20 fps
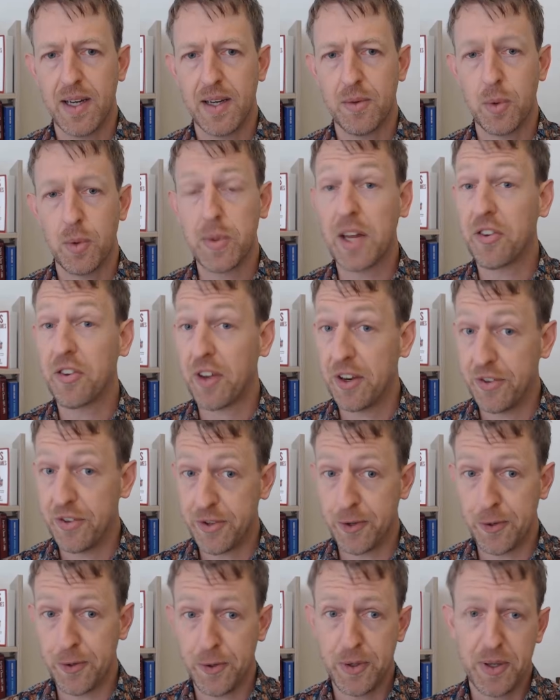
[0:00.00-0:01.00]
Well, yes, I
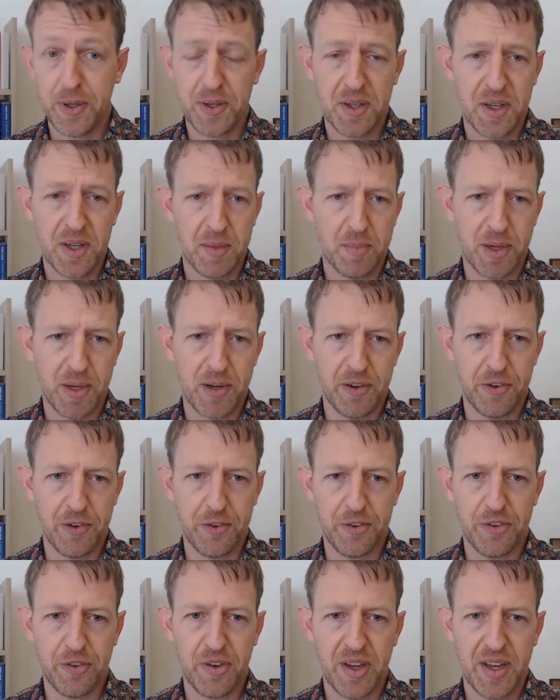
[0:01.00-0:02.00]
do,
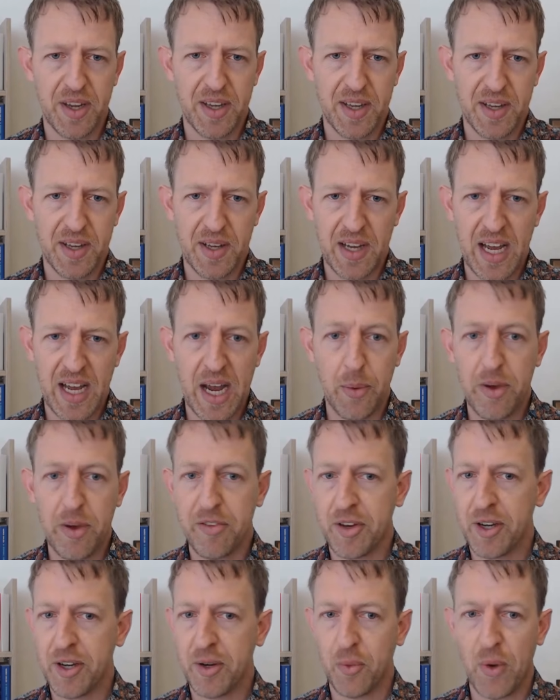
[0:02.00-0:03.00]
because
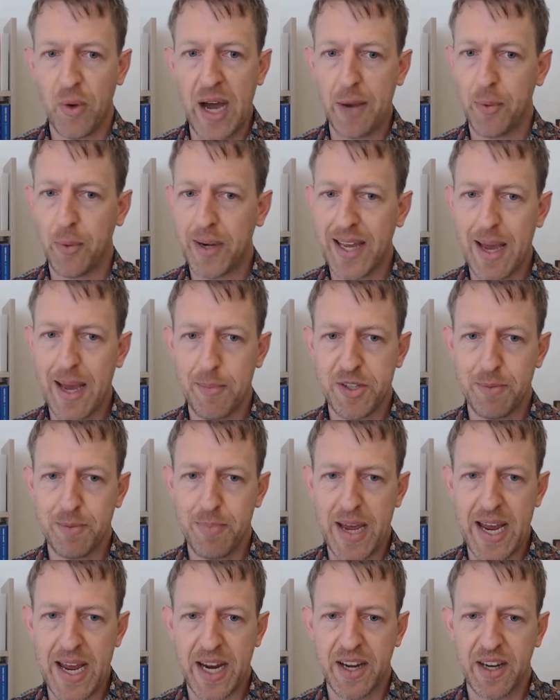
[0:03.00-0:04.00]
however white would capture
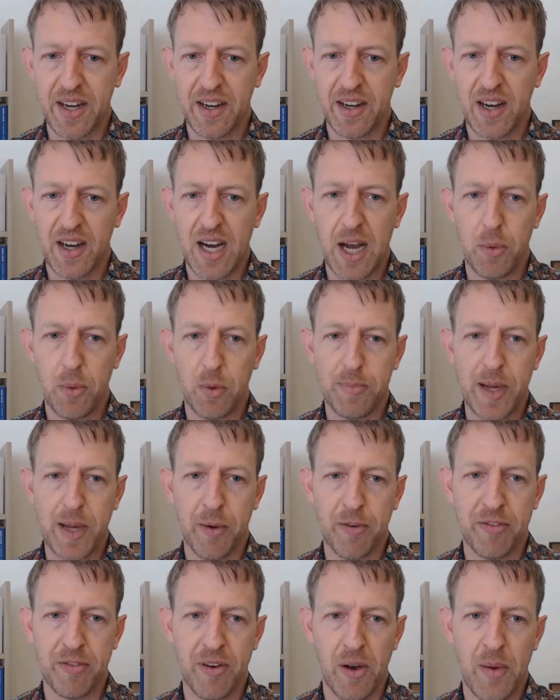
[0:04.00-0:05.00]
back, I would be able
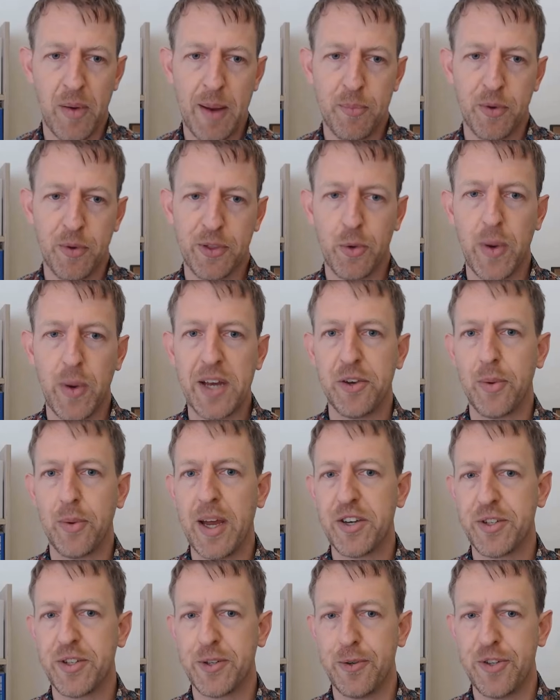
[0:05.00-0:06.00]
to follow up with queen to
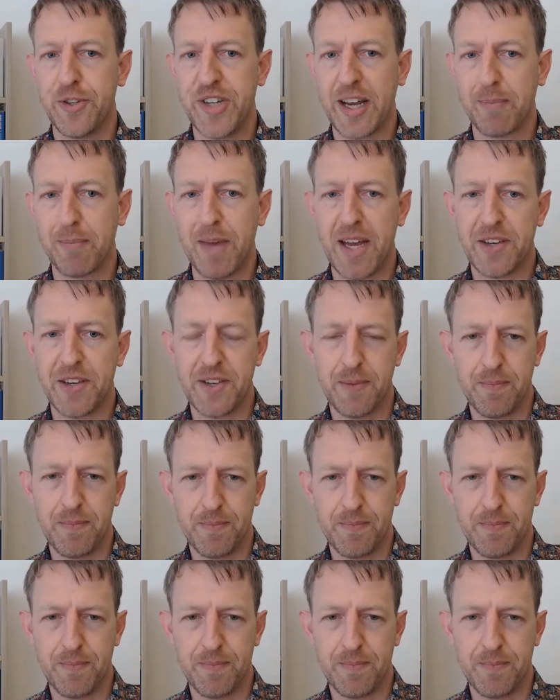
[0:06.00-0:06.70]
h2 checkmate.